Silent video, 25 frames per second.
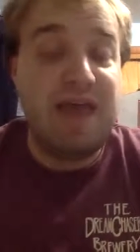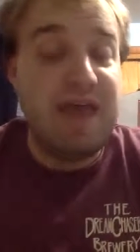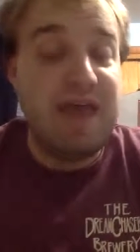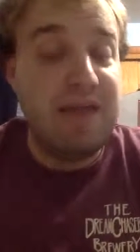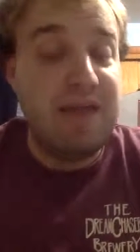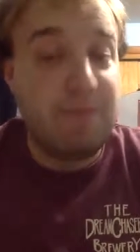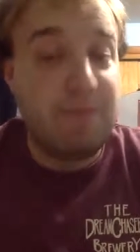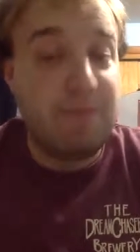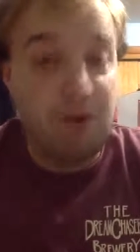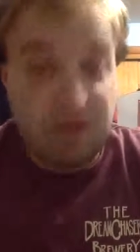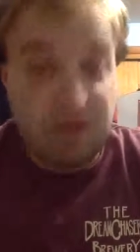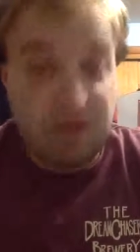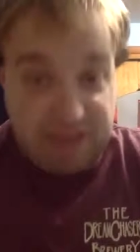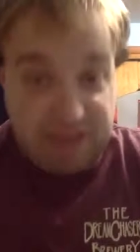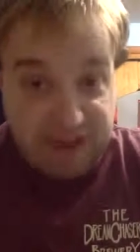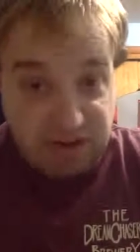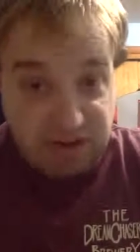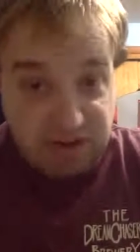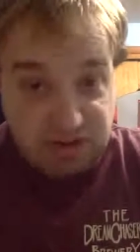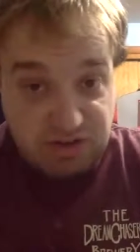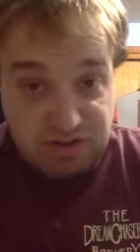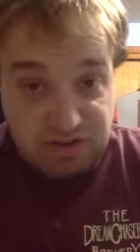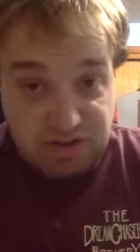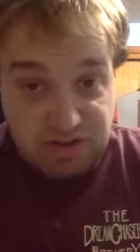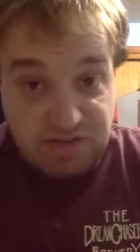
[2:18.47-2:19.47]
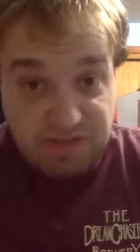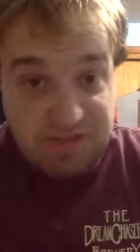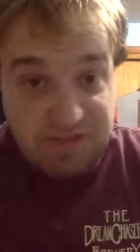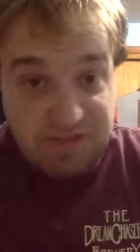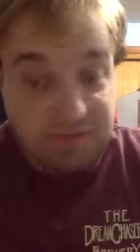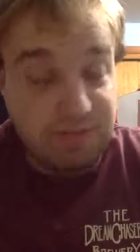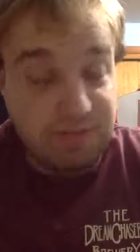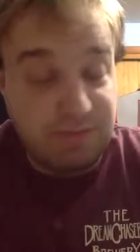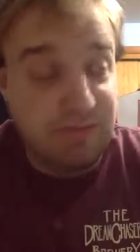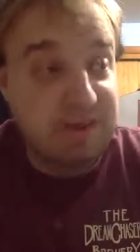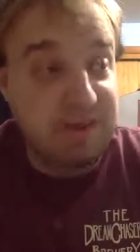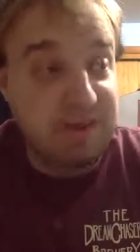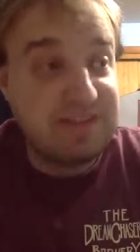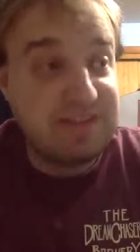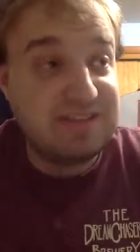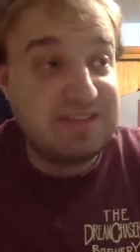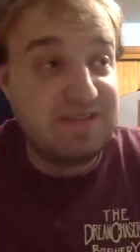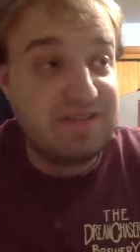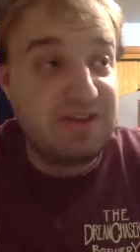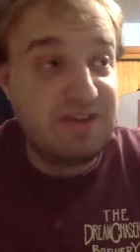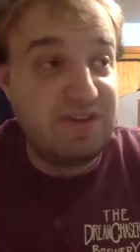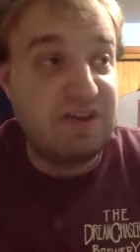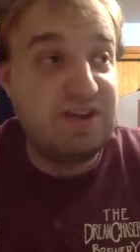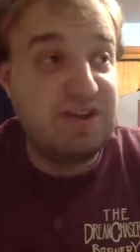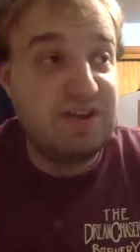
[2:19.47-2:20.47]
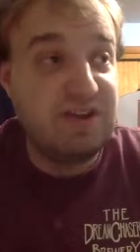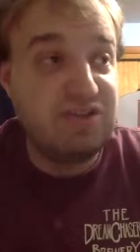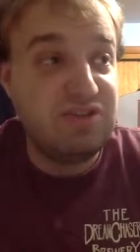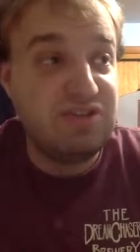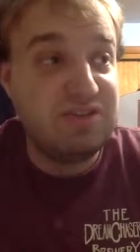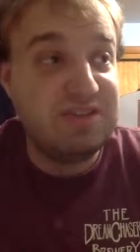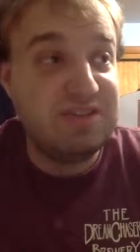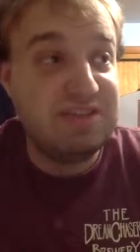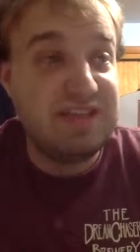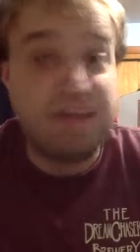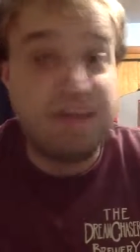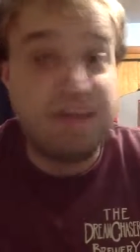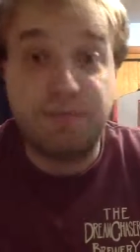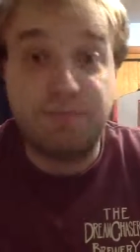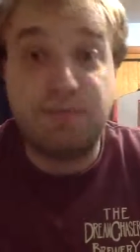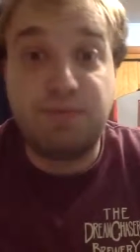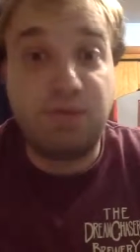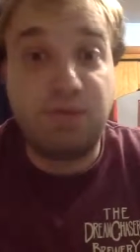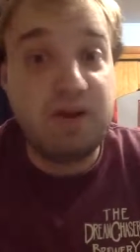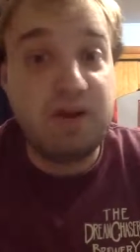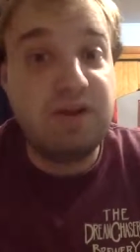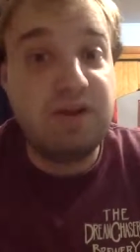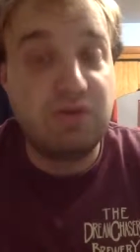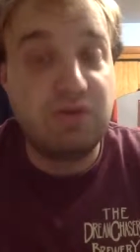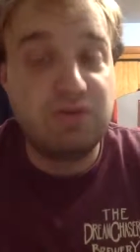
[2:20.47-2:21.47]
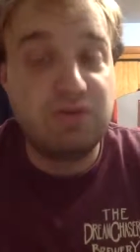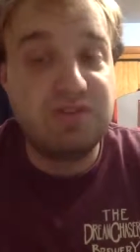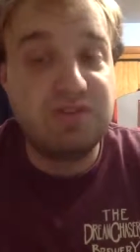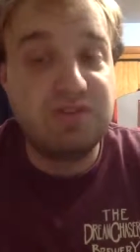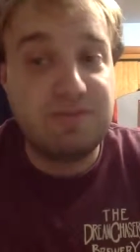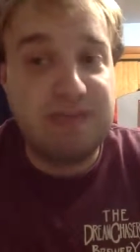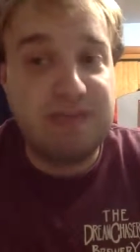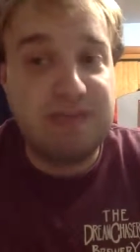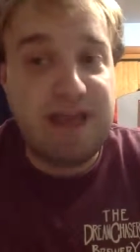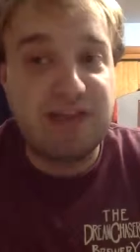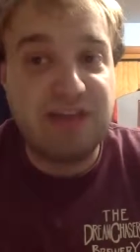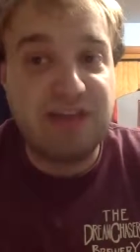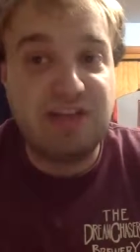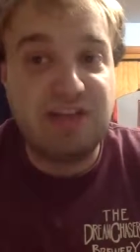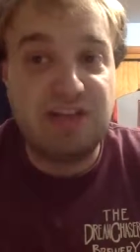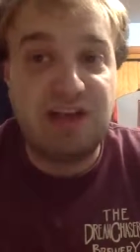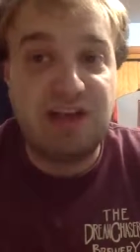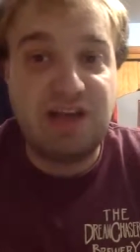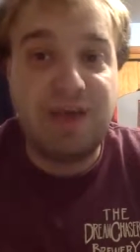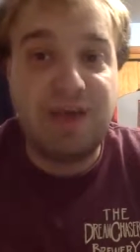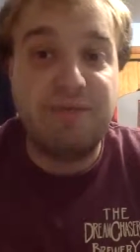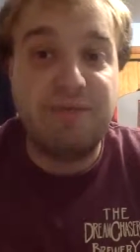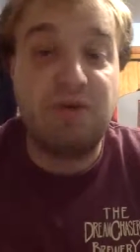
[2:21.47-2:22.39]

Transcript: and Mark Andrews suffered some pretty severe injuries in that pretty gruesome match it got.